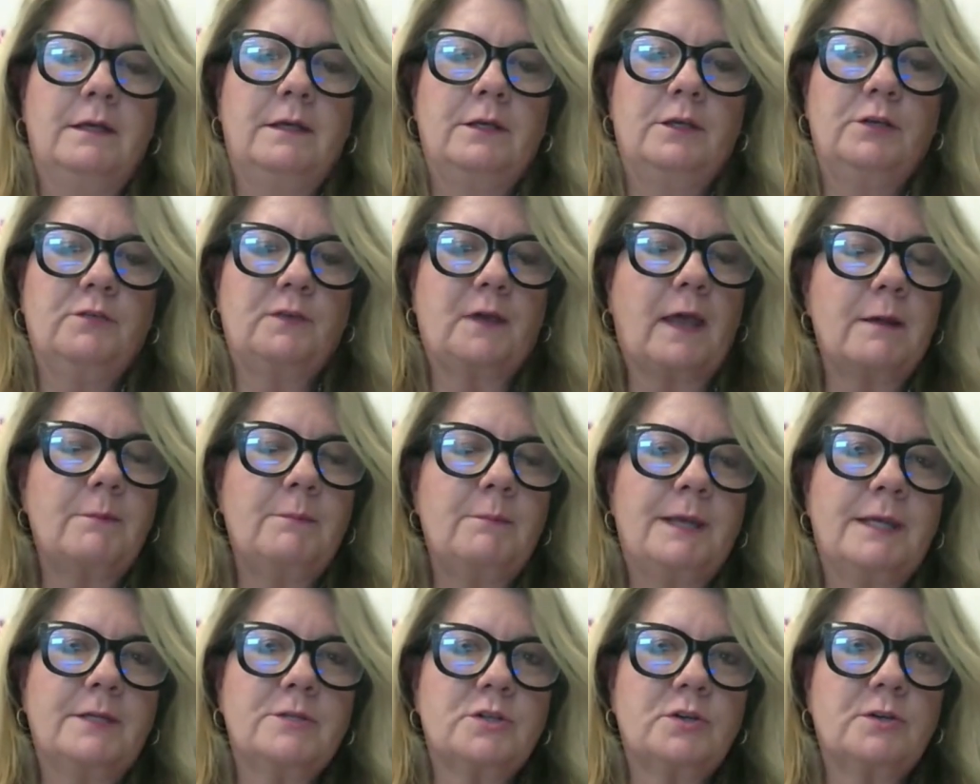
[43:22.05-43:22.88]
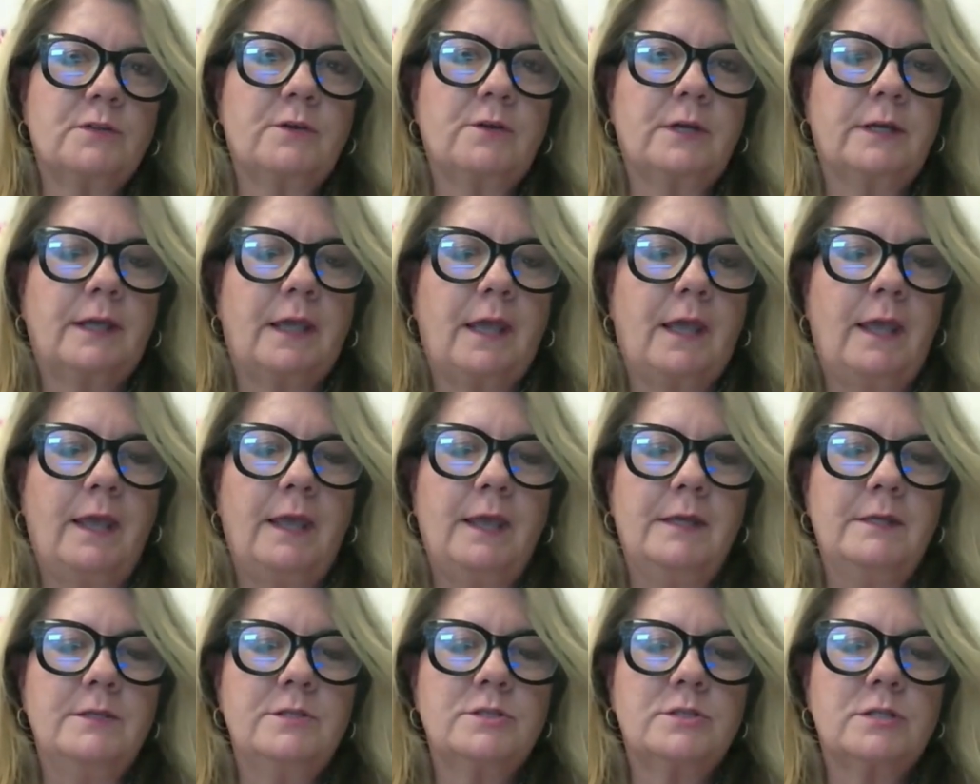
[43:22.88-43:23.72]
You've got to make sure they're
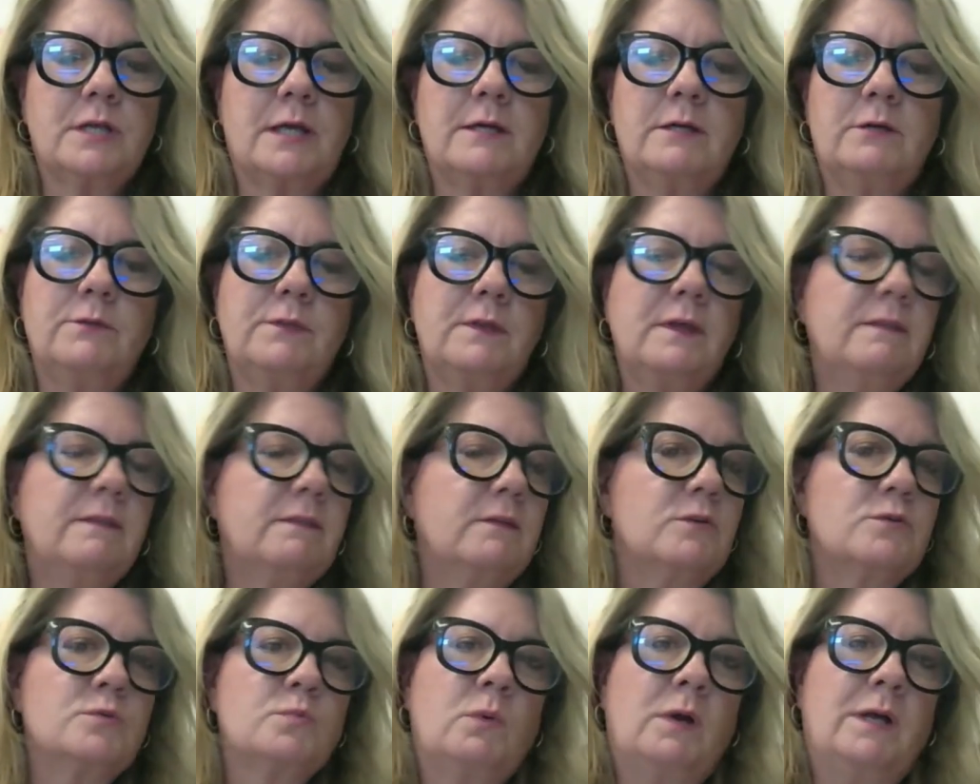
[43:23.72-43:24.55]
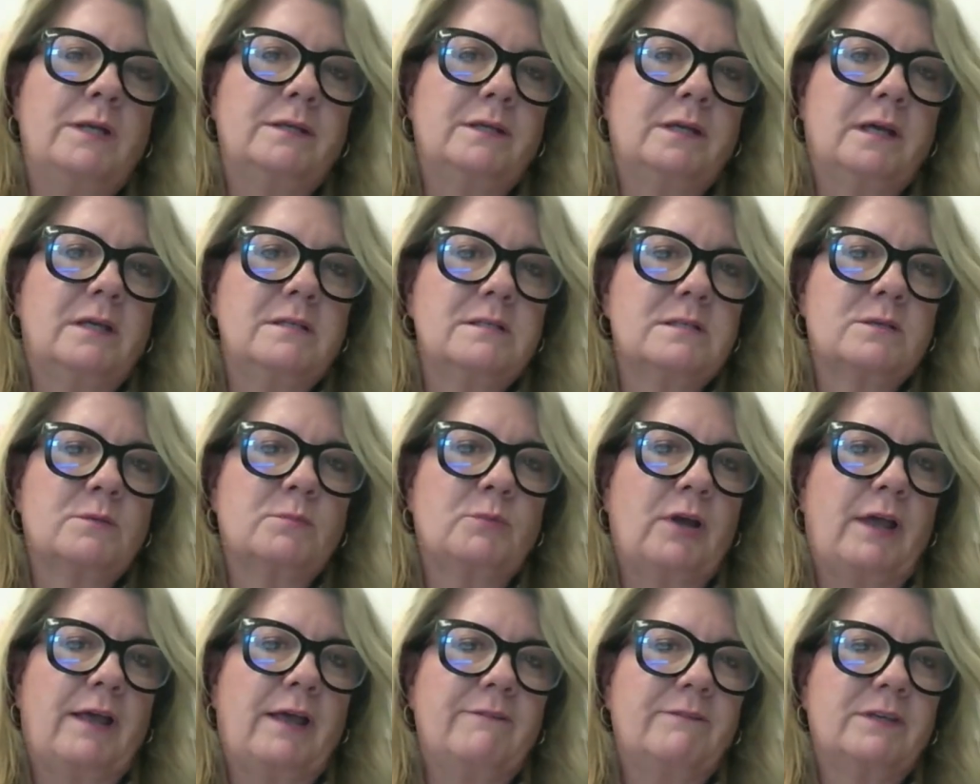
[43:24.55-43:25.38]
engaged. I don't think there's one
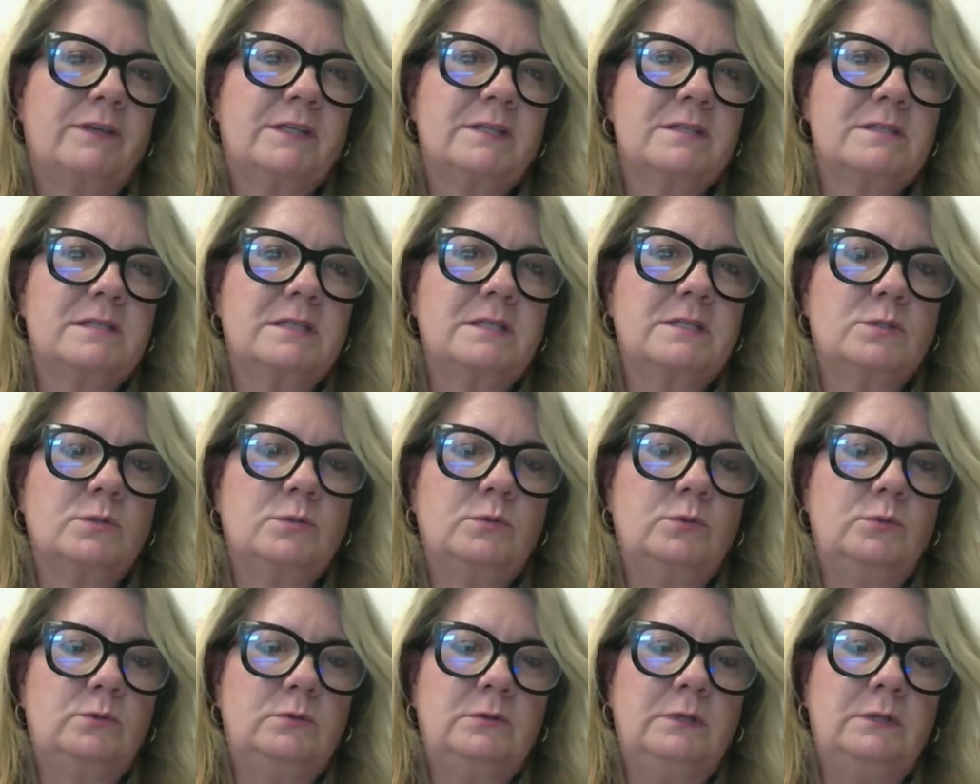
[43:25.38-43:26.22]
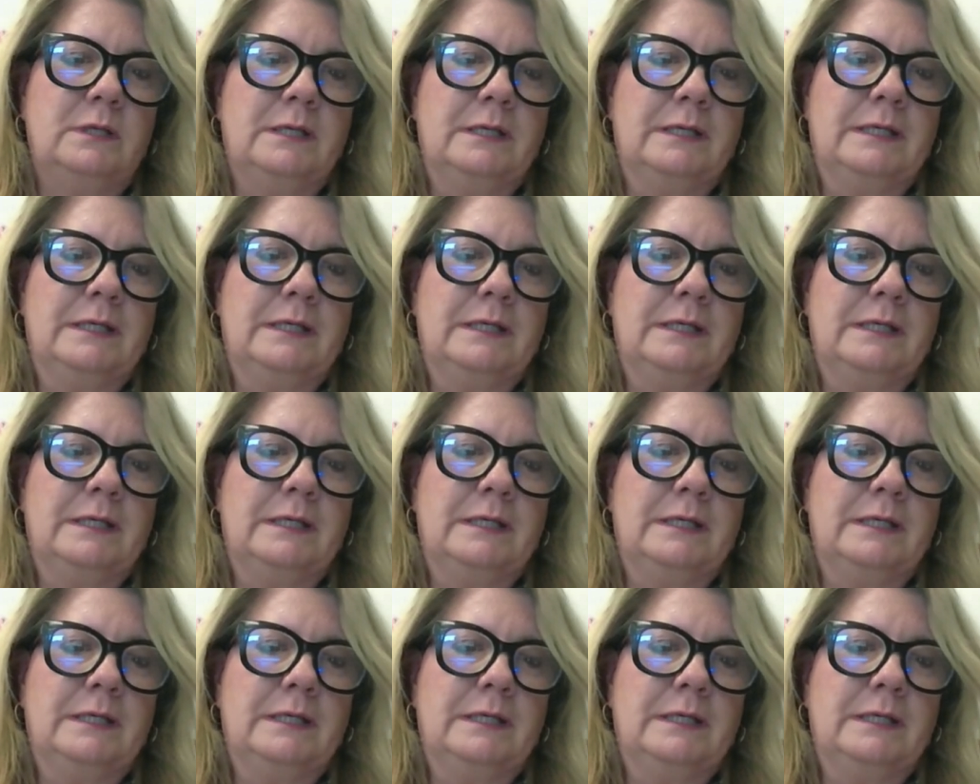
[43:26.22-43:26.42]
customer advocacy tool.